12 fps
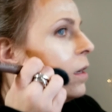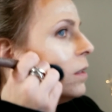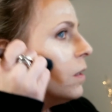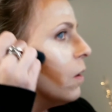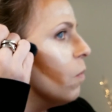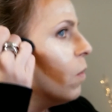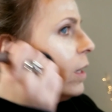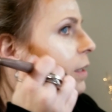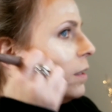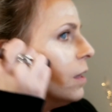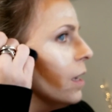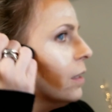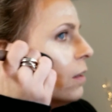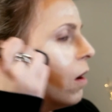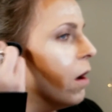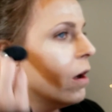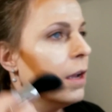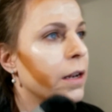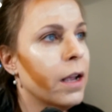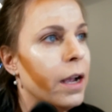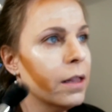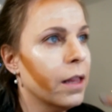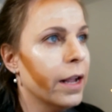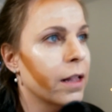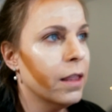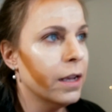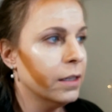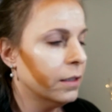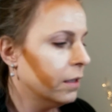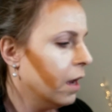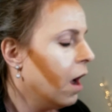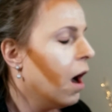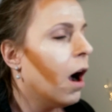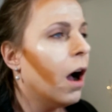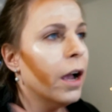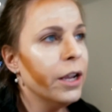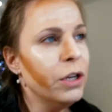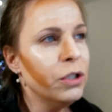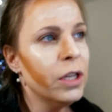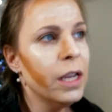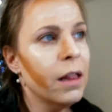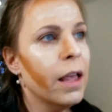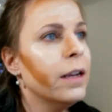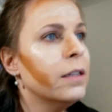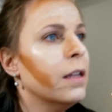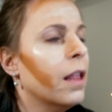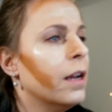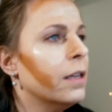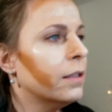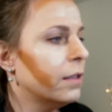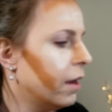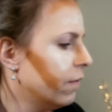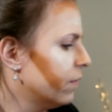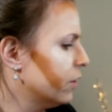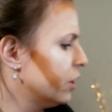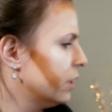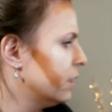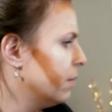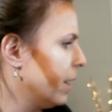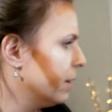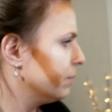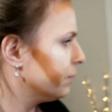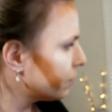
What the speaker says: So once that's on and like this, I usually like to let it set for just a bit.